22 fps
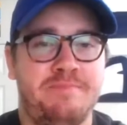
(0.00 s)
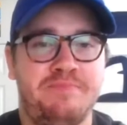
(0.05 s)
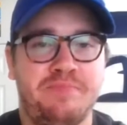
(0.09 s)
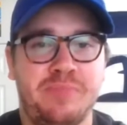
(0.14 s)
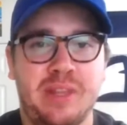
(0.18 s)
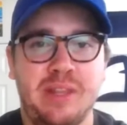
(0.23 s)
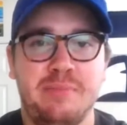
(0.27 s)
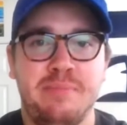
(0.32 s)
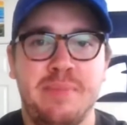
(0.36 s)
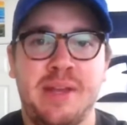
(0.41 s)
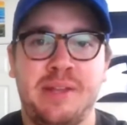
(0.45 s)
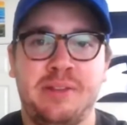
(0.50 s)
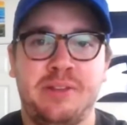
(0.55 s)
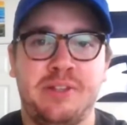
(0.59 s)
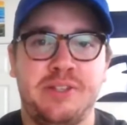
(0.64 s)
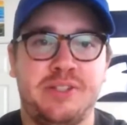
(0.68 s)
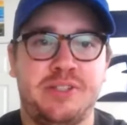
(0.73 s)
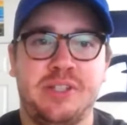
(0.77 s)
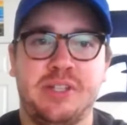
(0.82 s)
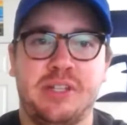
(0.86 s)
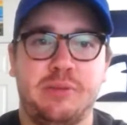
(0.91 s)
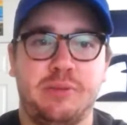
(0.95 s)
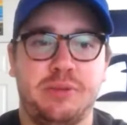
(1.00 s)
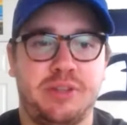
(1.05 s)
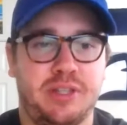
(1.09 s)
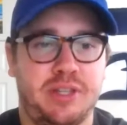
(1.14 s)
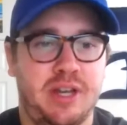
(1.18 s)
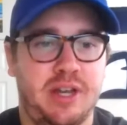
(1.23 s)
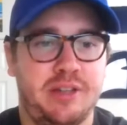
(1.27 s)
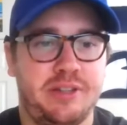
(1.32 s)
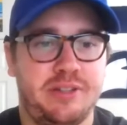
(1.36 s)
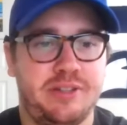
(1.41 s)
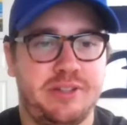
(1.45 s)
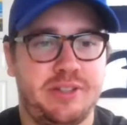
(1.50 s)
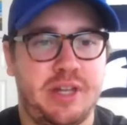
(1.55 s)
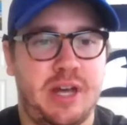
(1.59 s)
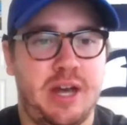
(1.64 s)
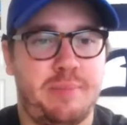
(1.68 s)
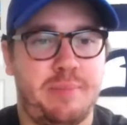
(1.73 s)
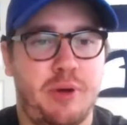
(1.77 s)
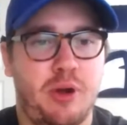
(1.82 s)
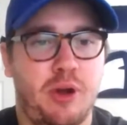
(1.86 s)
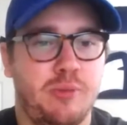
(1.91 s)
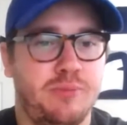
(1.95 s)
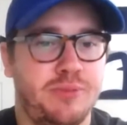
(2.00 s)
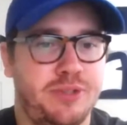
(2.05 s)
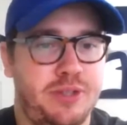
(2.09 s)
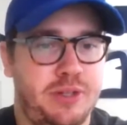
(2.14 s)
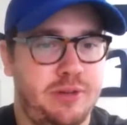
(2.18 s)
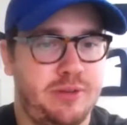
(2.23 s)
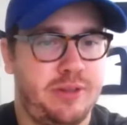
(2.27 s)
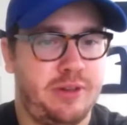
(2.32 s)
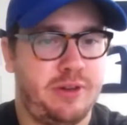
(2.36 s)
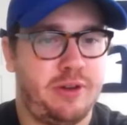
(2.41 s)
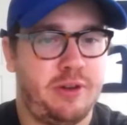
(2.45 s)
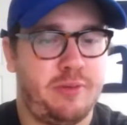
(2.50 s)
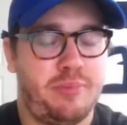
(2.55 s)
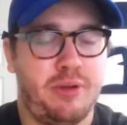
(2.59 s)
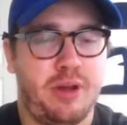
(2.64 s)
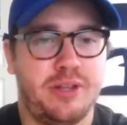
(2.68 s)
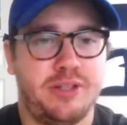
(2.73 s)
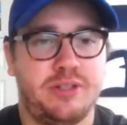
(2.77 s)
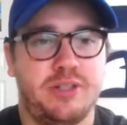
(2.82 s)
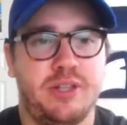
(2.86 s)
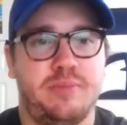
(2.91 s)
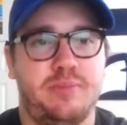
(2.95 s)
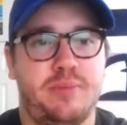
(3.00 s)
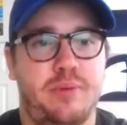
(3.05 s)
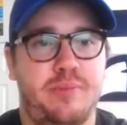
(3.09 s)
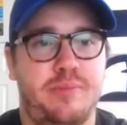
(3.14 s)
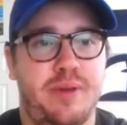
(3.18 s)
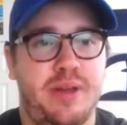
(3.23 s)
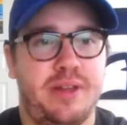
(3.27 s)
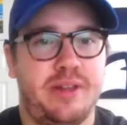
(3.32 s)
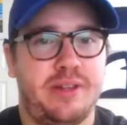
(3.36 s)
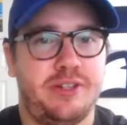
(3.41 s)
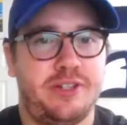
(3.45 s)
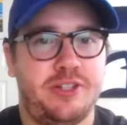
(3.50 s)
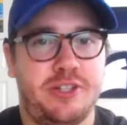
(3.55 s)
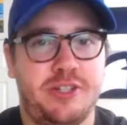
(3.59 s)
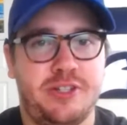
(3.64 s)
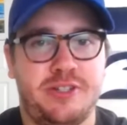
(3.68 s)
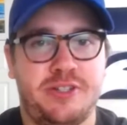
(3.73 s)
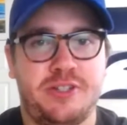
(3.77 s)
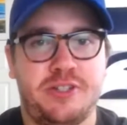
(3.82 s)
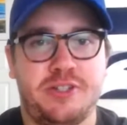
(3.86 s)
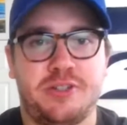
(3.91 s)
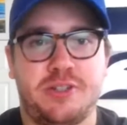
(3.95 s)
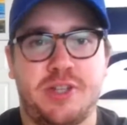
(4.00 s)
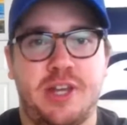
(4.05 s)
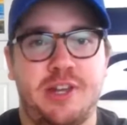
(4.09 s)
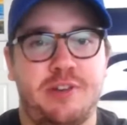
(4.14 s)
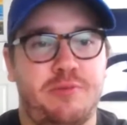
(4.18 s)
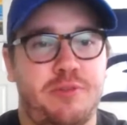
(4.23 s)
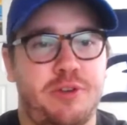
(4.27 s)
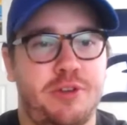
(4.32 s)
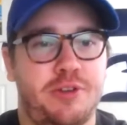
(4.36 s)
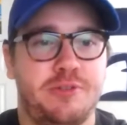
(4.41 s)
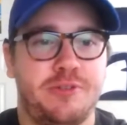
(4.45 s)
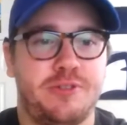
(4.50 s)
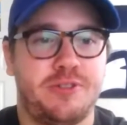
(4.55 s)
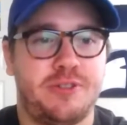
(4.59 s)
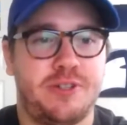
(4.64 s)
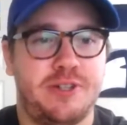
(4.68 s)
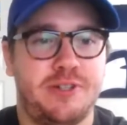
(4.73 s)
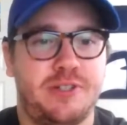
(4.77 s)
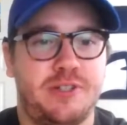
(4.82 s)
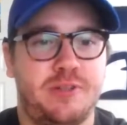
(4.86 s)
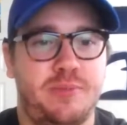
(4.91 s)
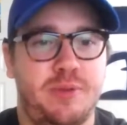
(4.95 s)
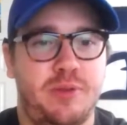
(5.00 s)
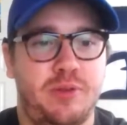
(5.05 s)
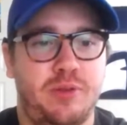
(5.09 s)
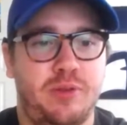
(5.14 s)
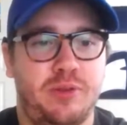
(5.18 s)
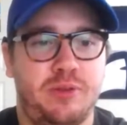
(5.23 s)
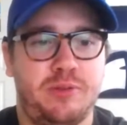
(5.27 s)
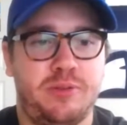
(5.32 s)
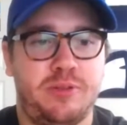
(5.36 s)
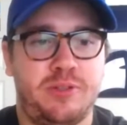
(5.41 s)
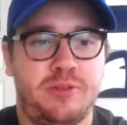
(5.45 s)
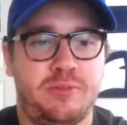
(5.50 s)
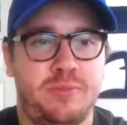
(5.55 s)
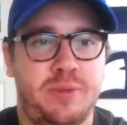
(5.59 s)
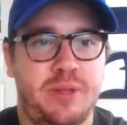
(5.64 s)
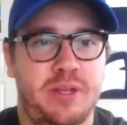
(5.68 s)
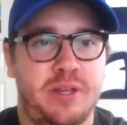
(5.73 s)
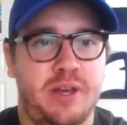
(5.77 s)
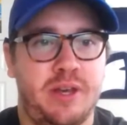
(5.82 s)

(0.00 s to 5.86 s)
Mainly sticking with the kind of these top arms here that are priced up a bit. It's just kind of one of those slates to be